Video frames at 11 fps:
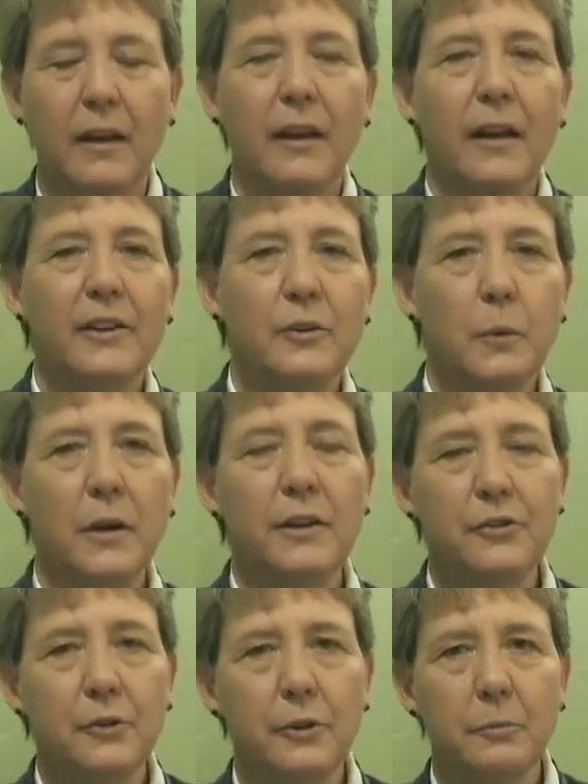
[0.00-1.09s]
as well
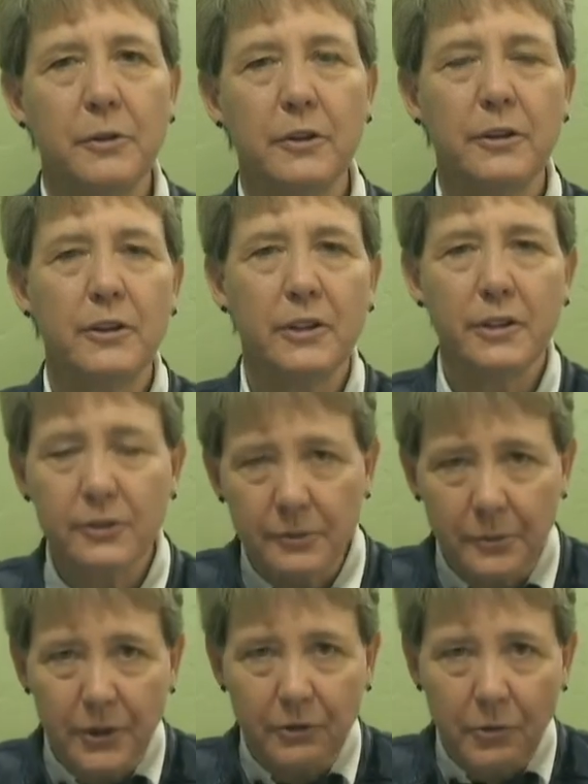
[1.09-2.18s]
as your ability to
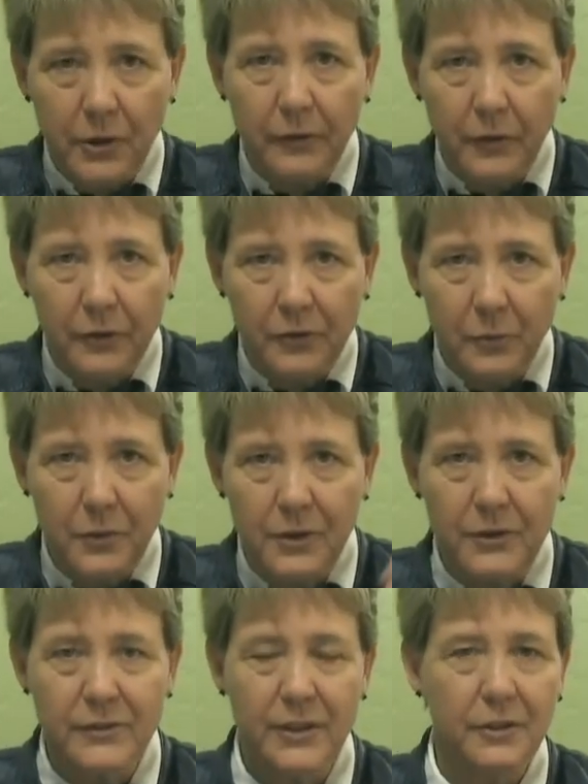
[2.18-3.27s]
retrieve those
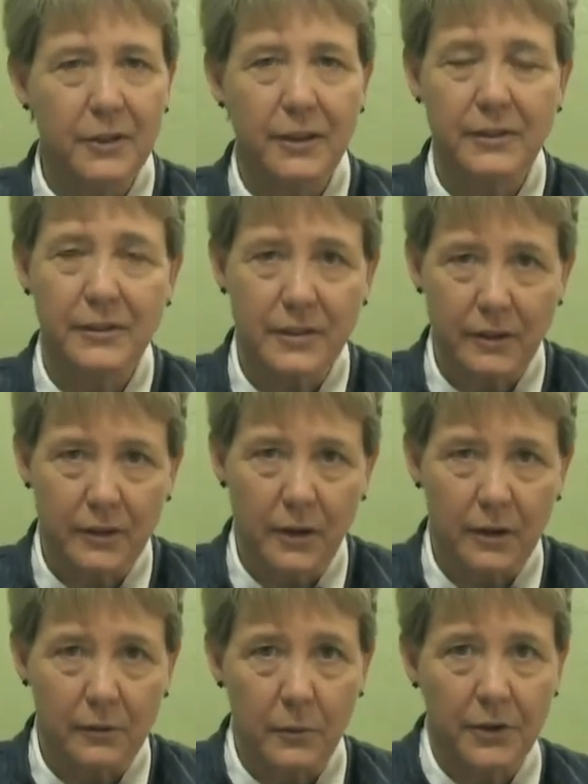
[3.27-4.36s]
words that you get stuck
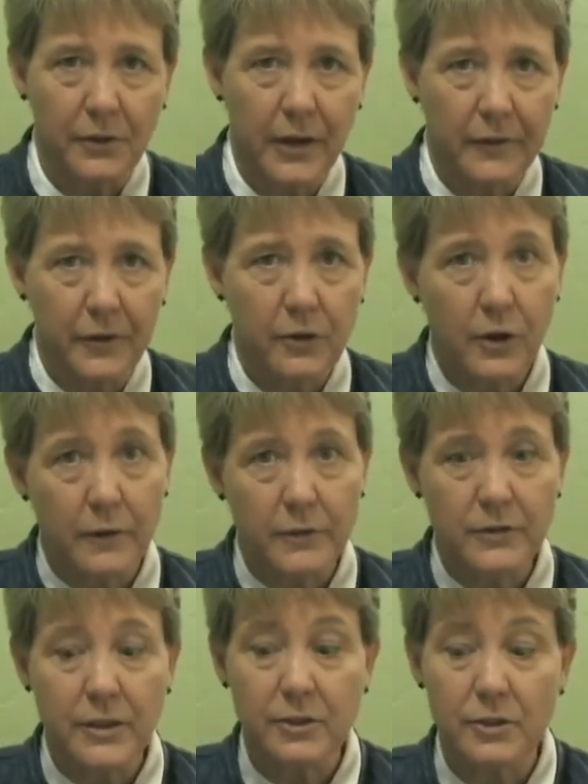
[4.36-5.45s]
on while you're having a
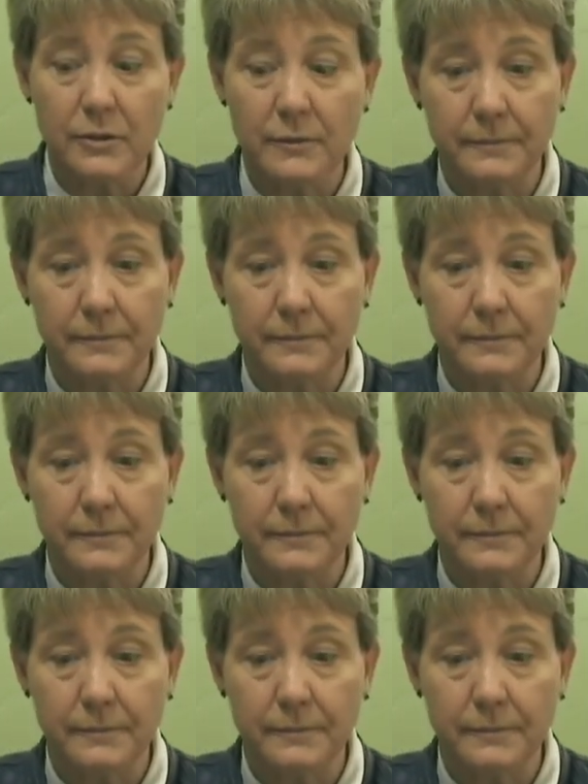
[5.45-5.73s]
conversation.